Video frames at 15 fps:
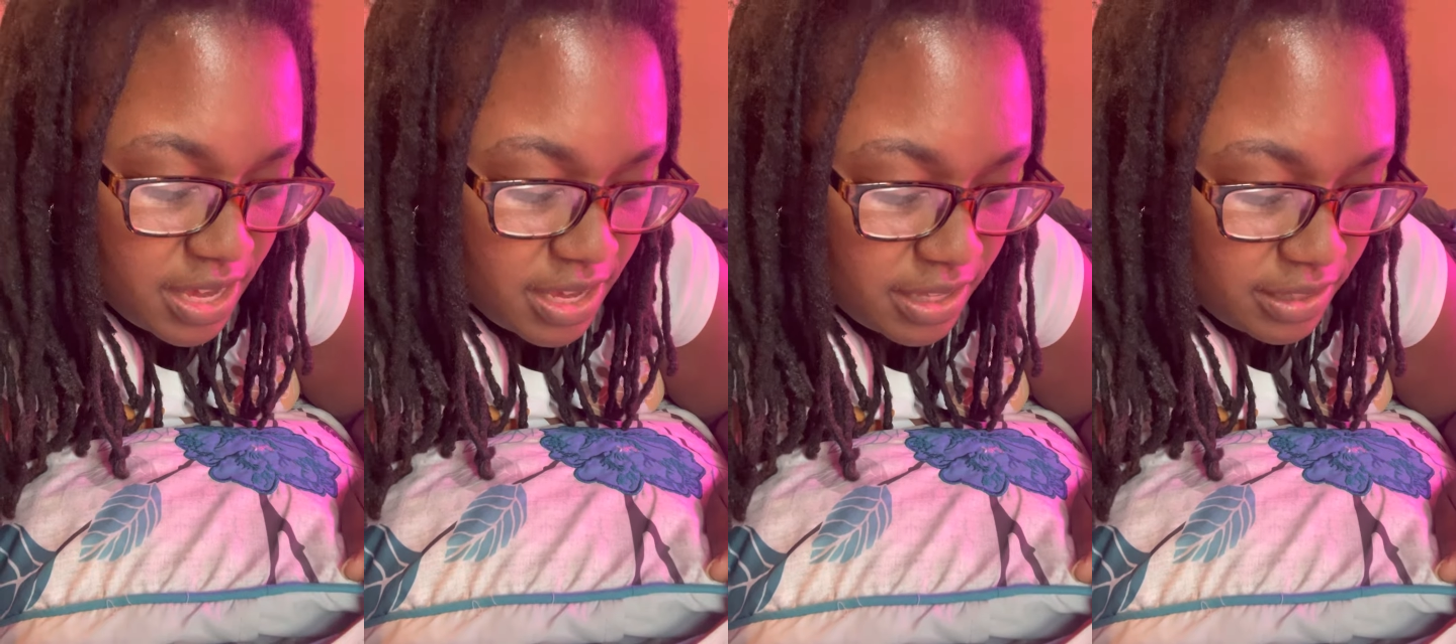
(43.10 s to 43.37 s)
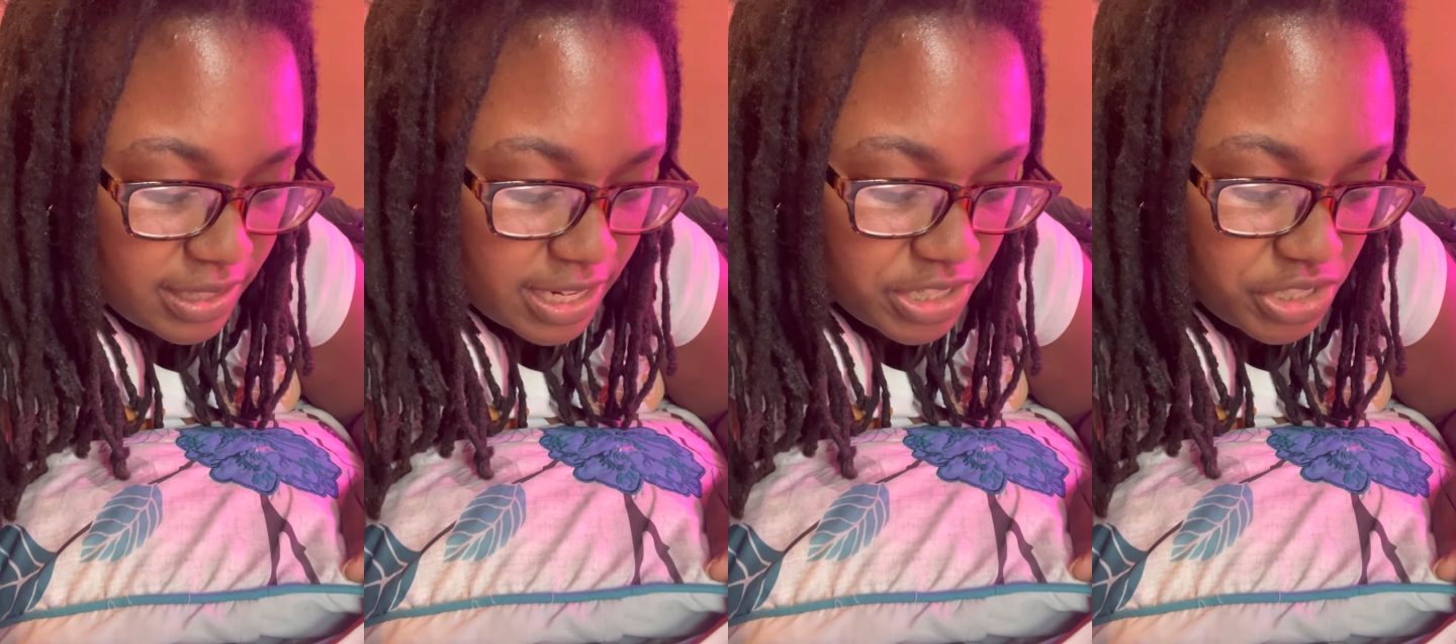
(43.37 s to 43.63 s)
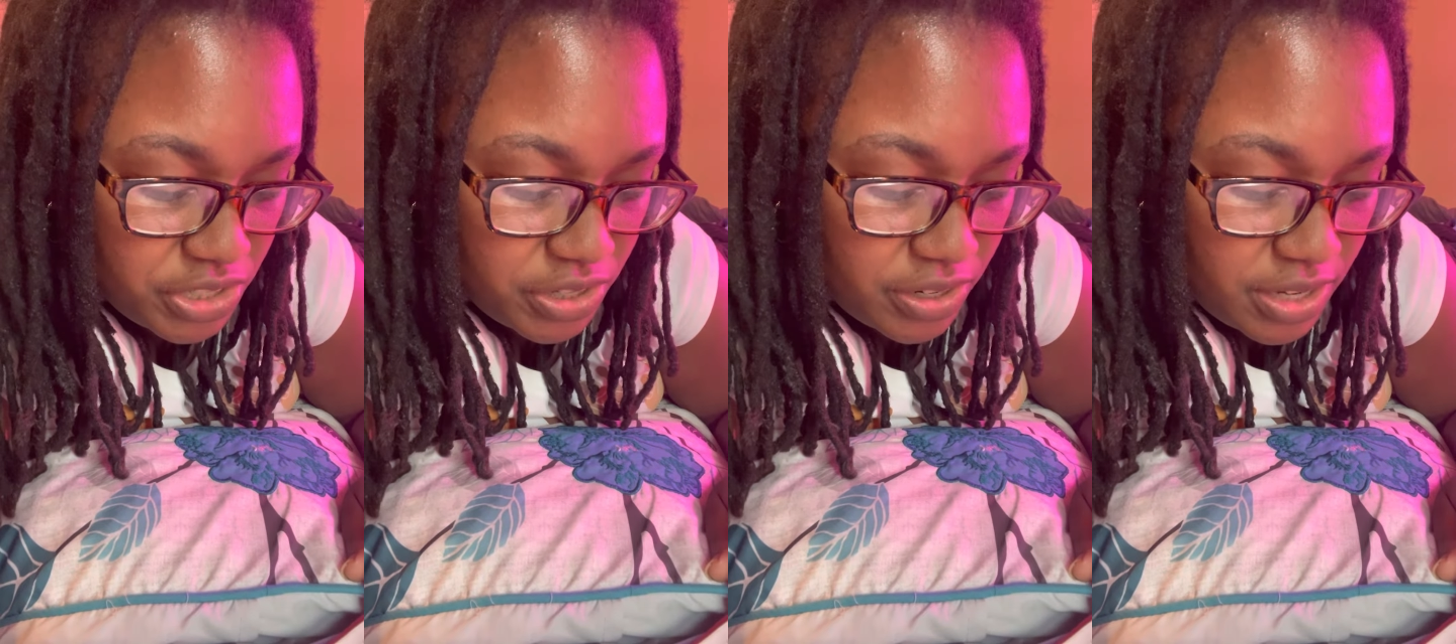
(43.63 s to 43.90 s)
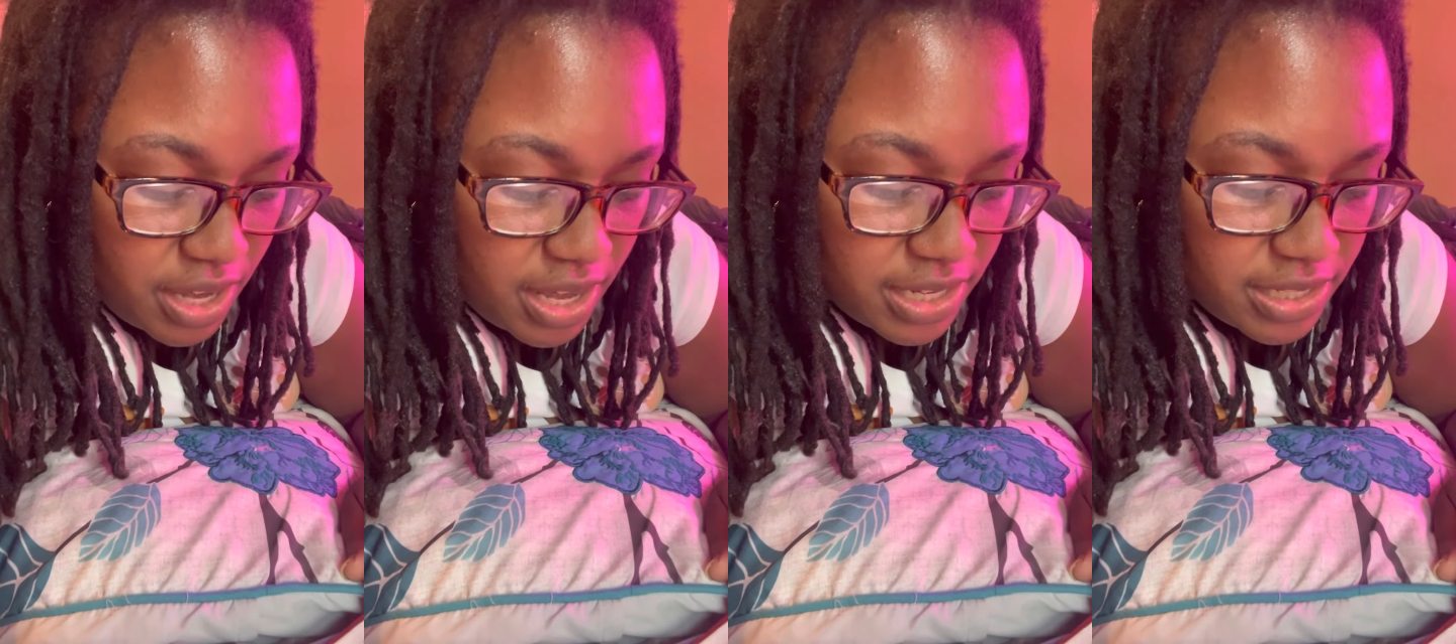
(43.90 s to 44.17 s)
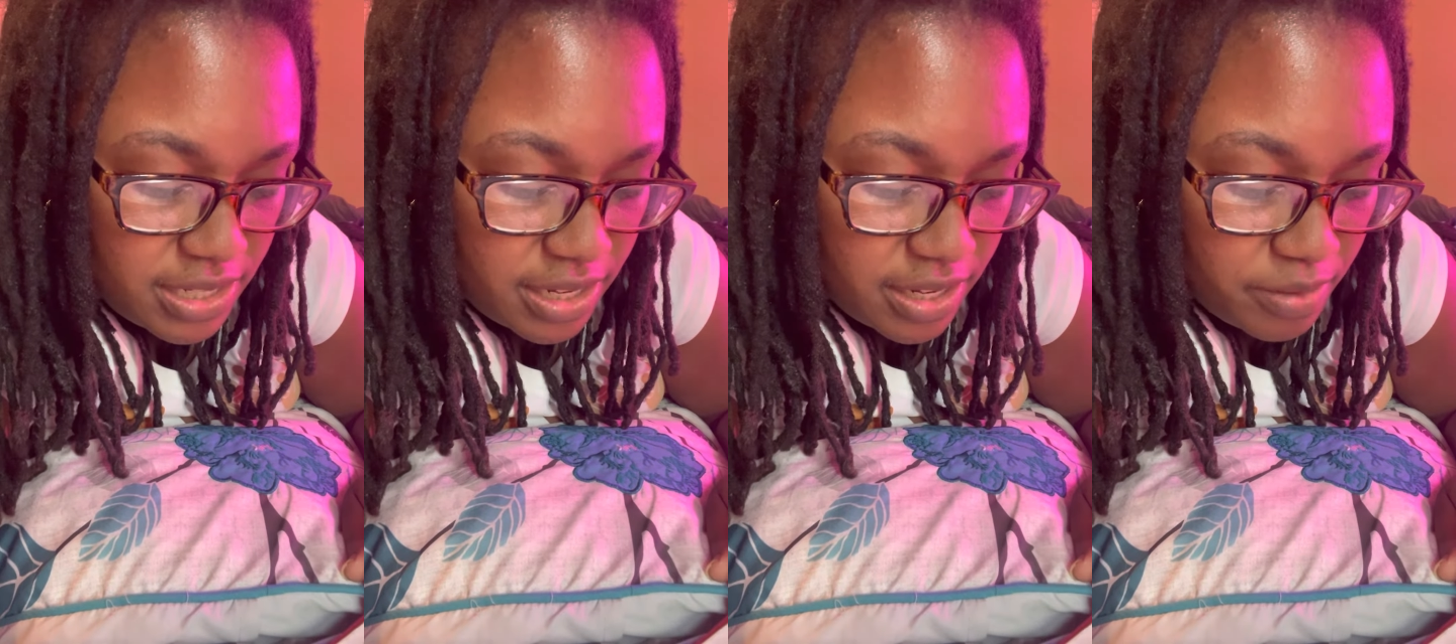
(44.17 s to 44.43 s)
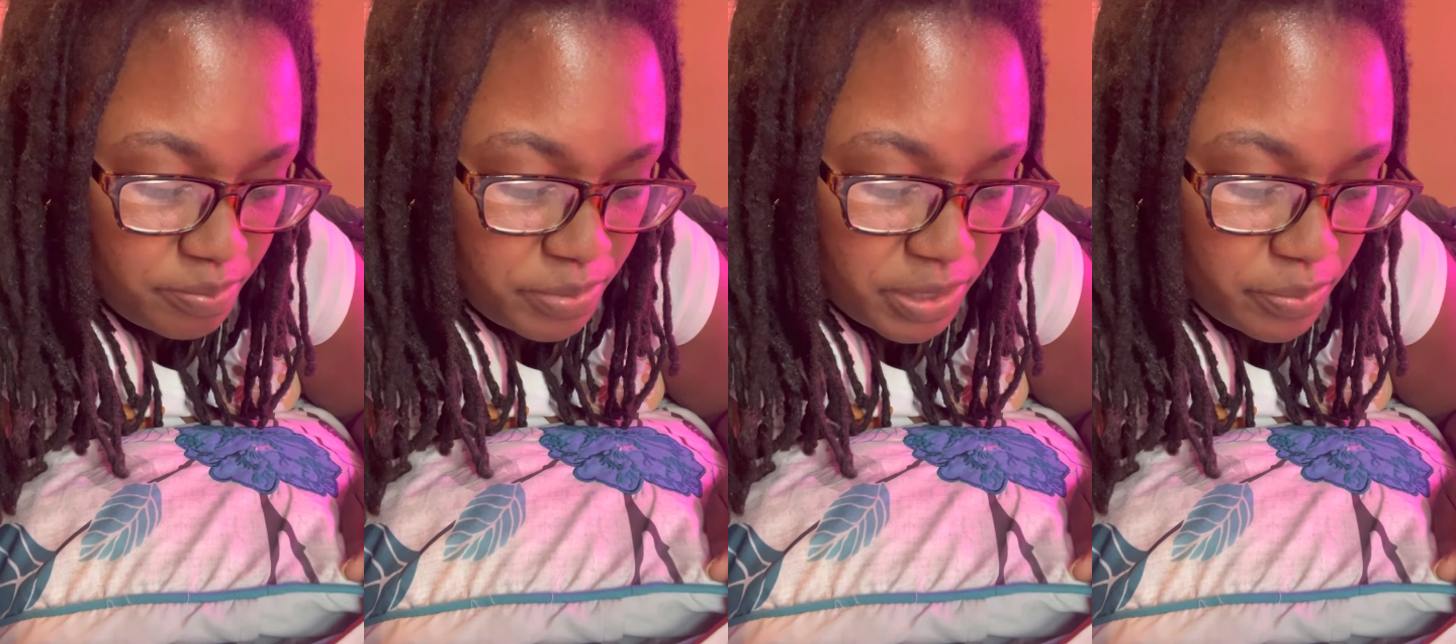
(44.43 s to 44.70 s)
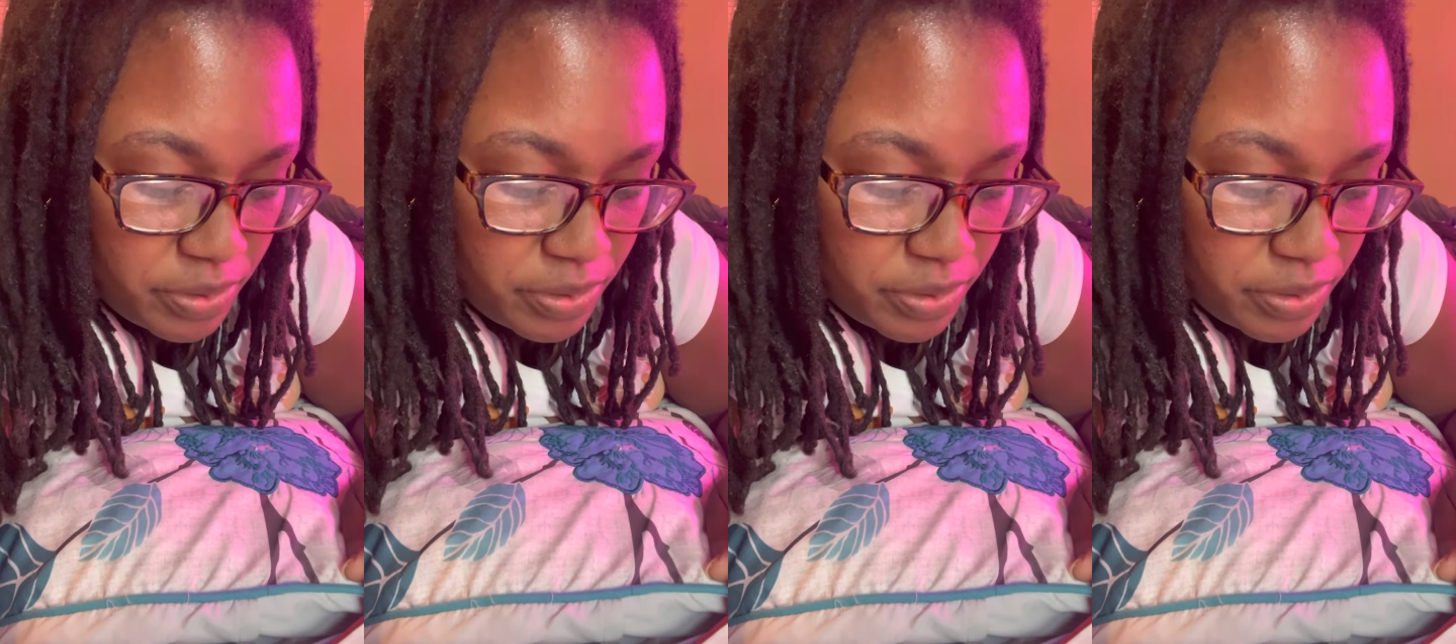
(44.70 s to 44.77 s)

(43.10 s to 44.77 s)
Let your conduct be